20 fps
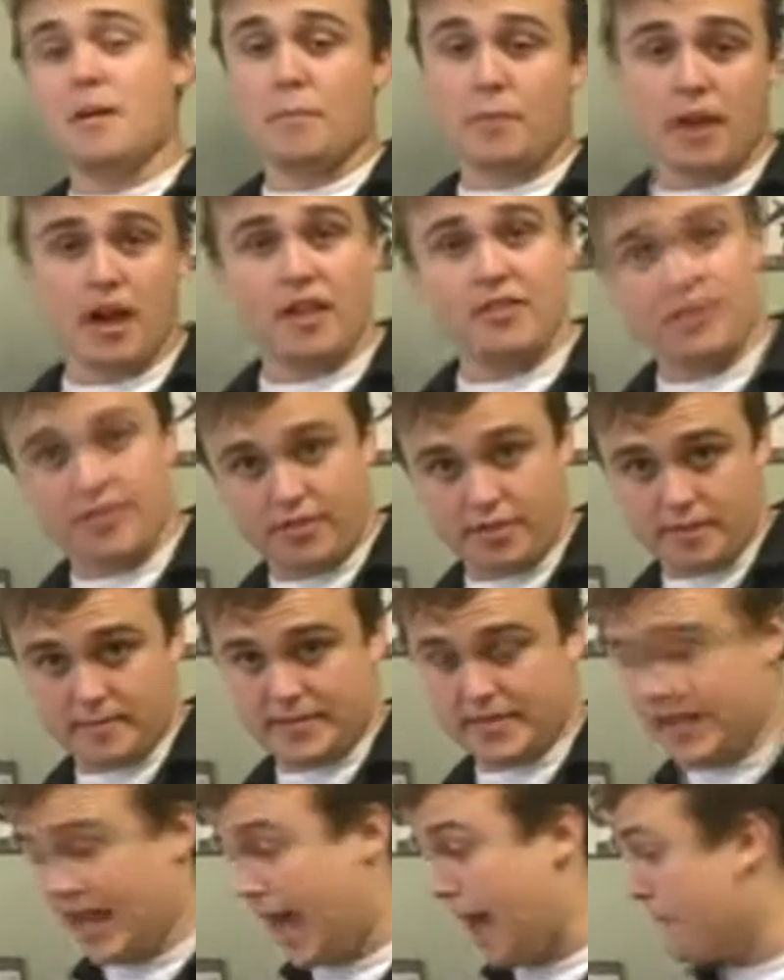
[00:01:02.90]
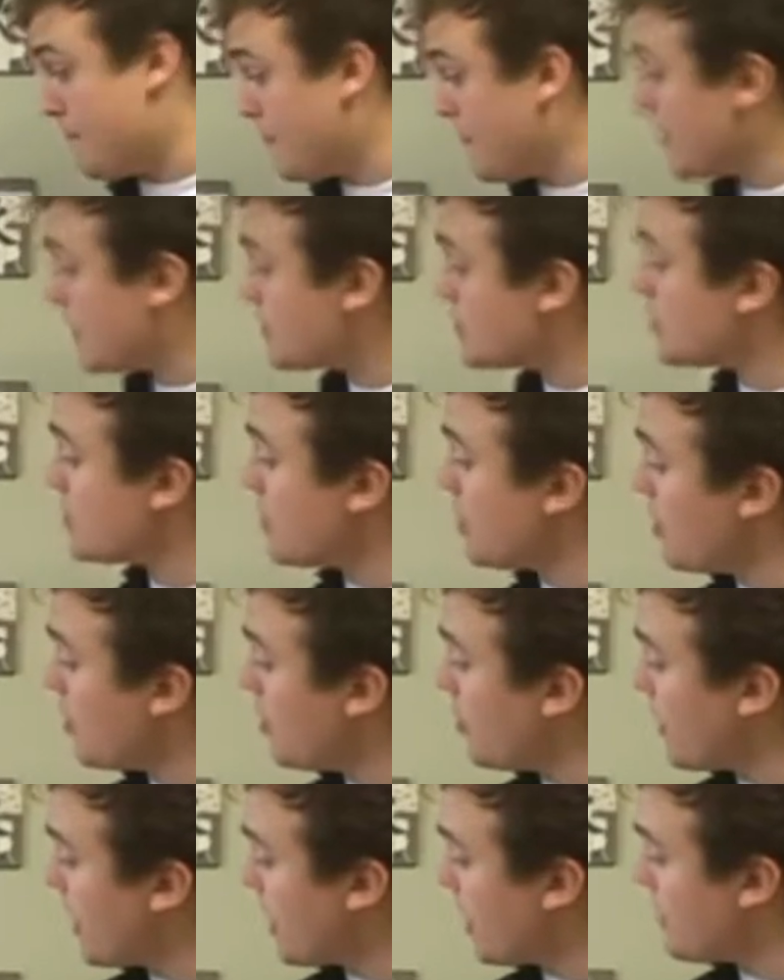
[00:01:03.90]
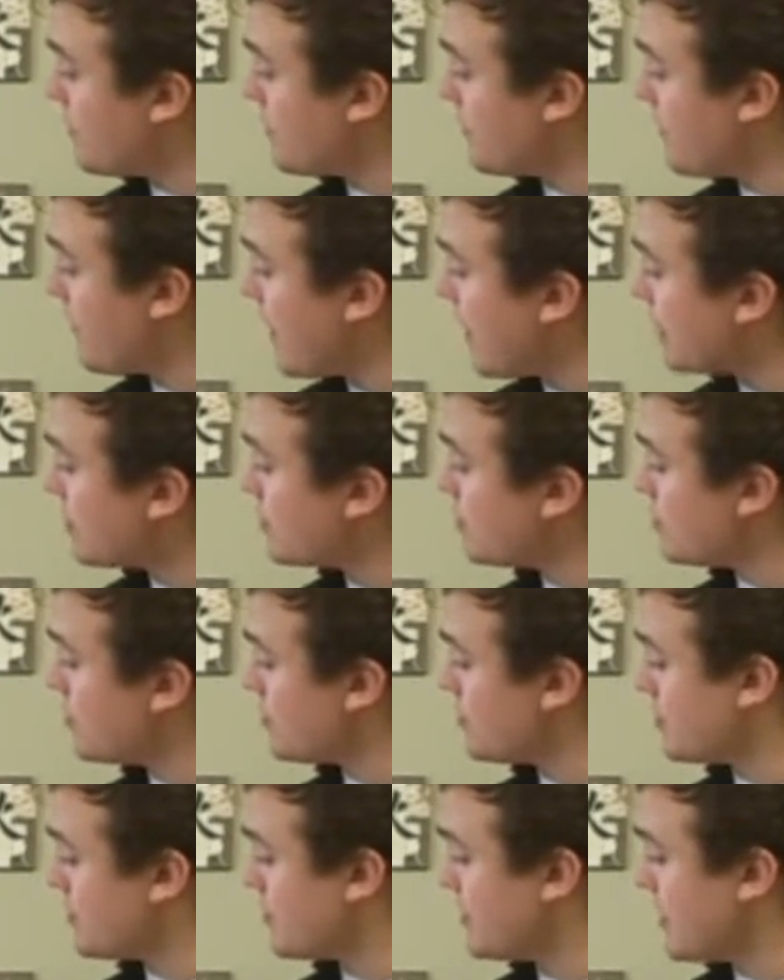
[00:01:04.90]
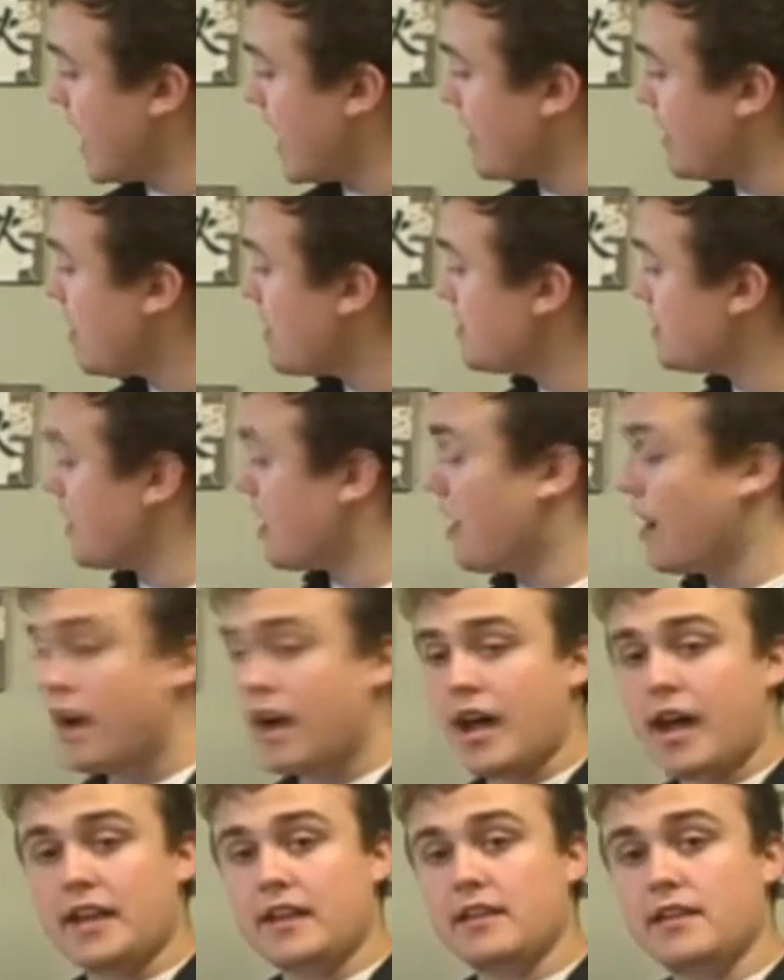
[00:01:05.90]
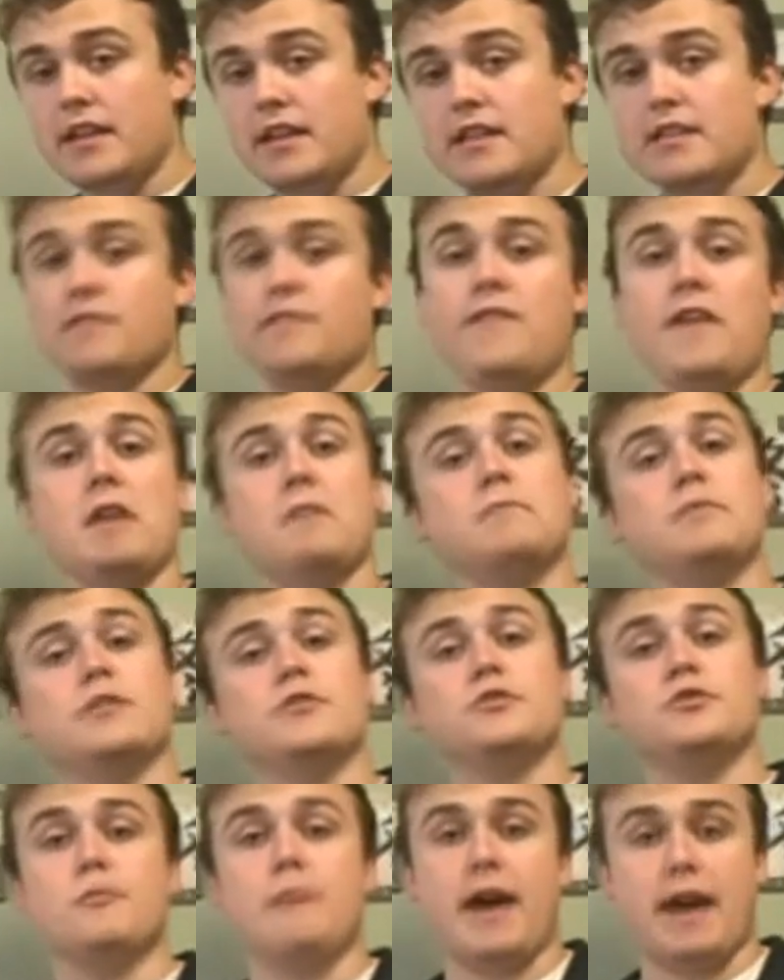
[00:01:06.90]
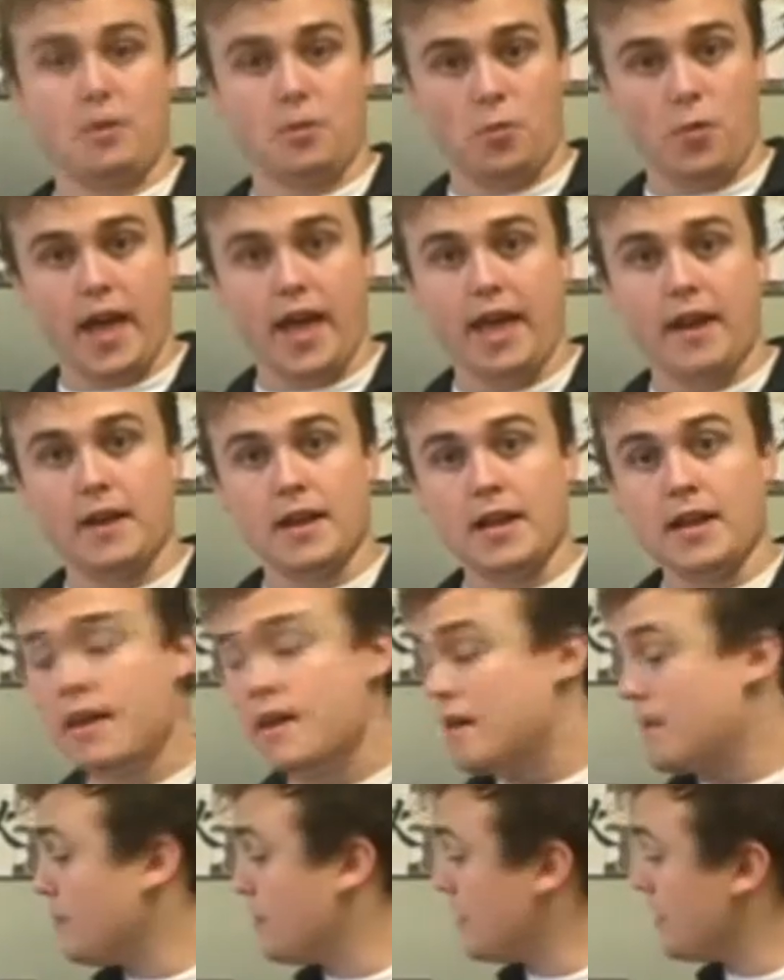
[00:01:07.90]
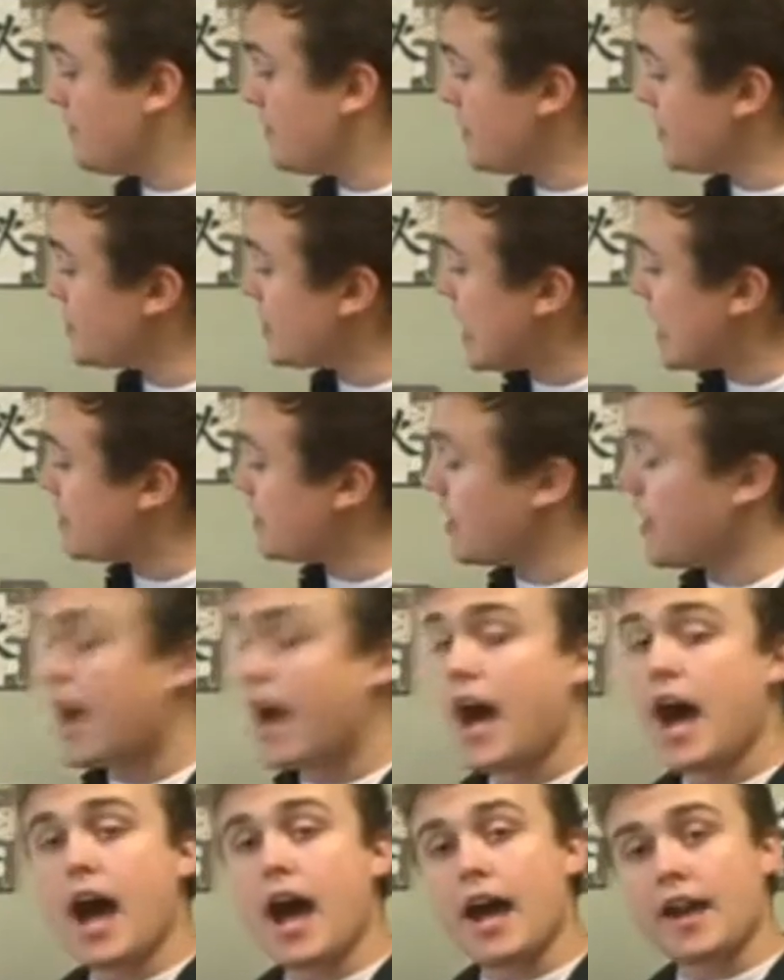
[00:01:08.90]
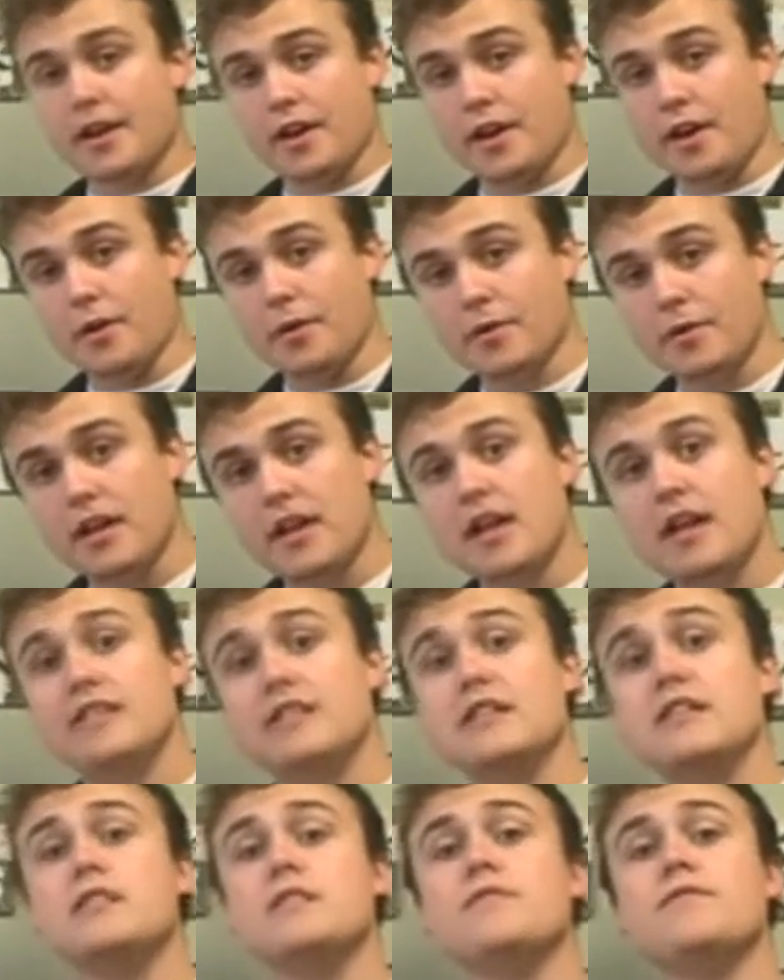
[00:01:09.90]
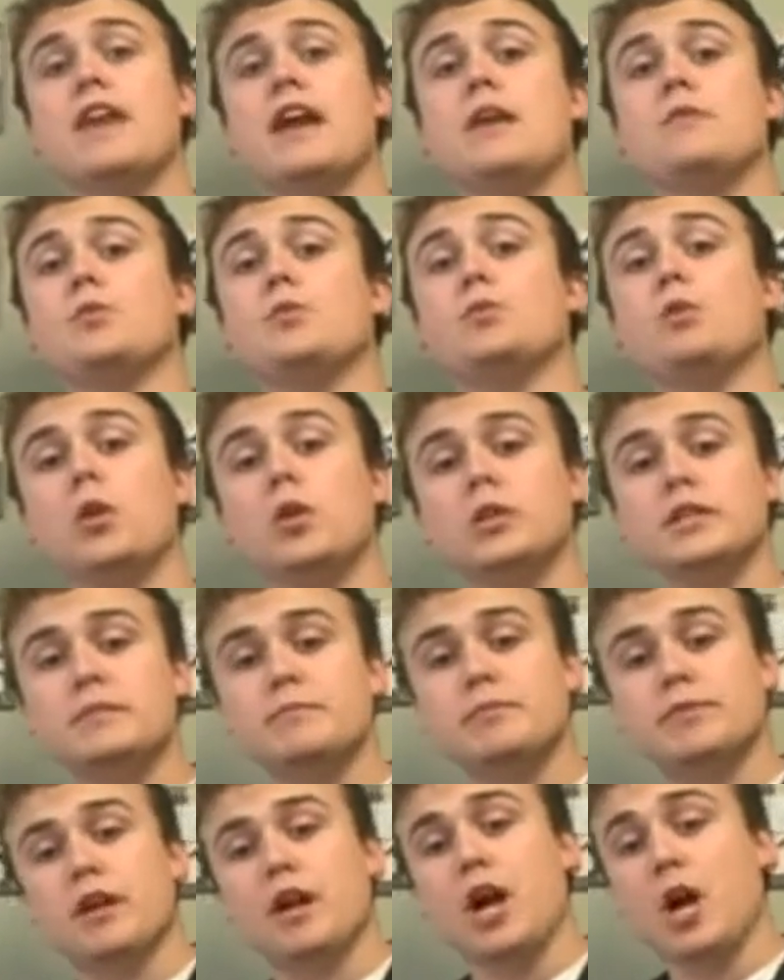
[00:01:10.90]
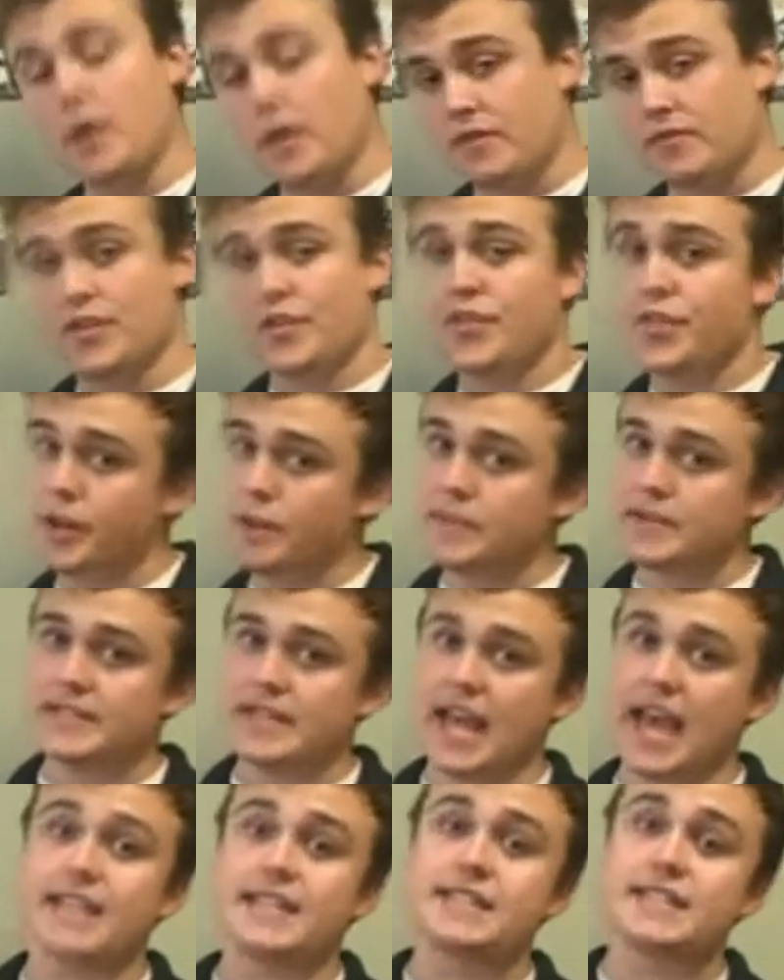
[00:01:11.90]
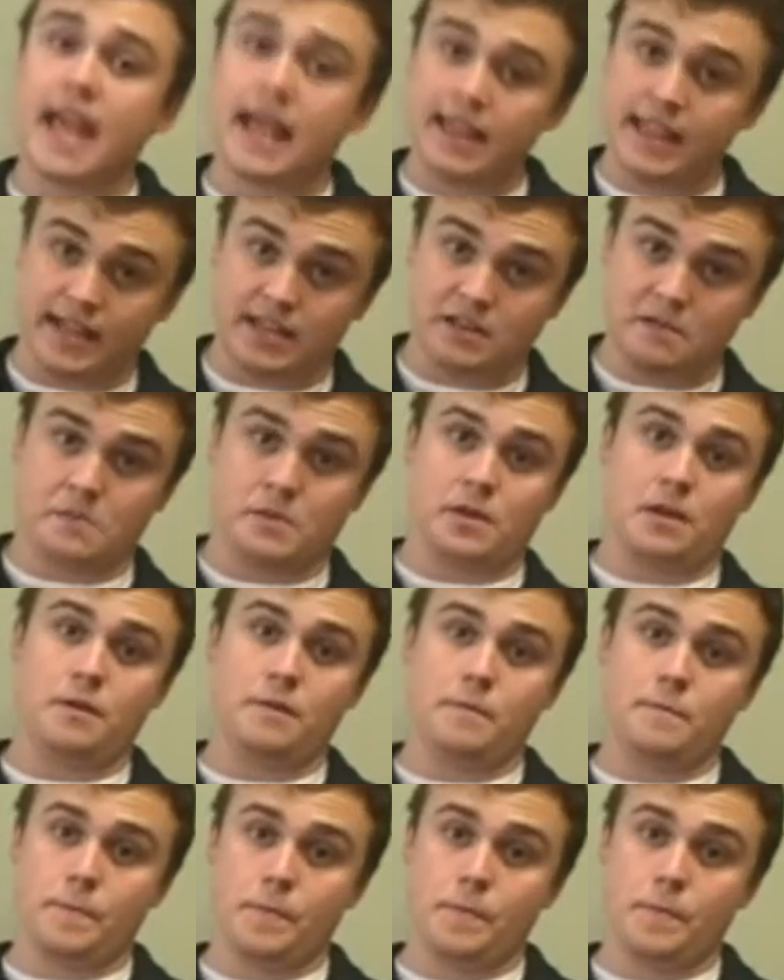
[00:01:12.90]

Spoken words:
upon the thermostat. So if the fan controls are set to on, the fan blows no matter what. But if they're set to auto, then the fan will only blow if the thermostat is telling it to blow.